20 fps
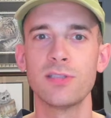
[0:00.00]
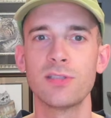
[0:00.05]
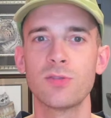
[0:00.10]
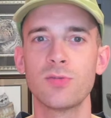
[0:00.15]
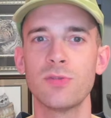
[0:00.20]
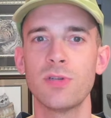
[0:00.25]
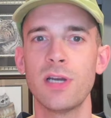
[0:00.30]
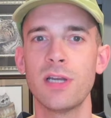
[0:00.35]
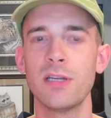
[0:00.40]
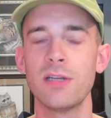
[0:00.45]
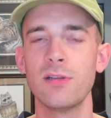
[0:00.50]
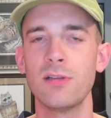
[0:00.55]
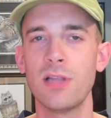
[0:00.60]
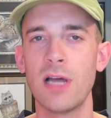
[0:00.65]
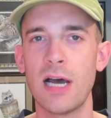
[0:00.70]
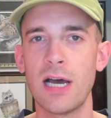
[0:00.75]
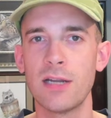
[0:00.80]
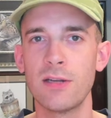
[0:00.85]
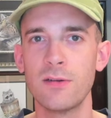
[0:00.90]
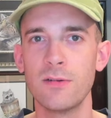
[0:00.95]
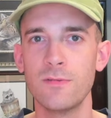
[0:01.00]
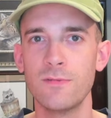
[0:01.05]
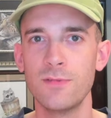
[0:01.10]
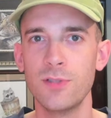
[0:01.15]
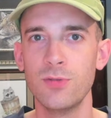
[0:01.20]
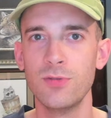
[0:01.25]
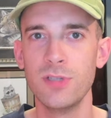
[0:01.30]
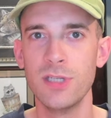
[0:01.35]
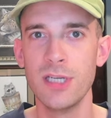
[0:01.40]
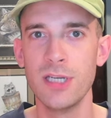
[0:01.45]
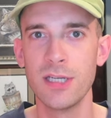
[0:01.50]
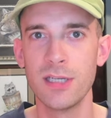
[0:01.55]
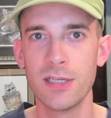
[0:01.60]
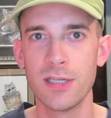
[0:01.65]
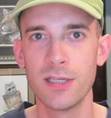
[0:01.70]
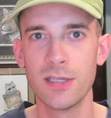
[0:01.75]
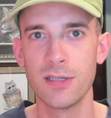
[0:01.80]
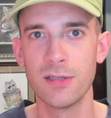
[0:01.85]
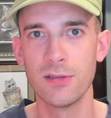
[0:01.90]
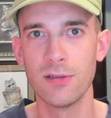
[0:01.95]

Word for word: It's created a lot of unique